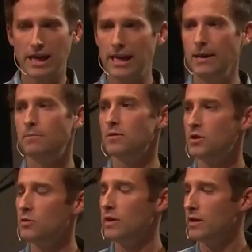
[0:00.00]

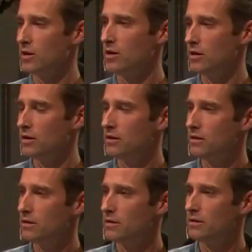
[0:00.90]
keep doing good.
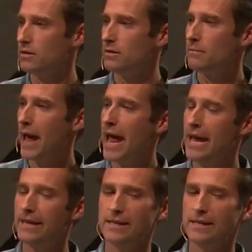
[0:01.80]
Pain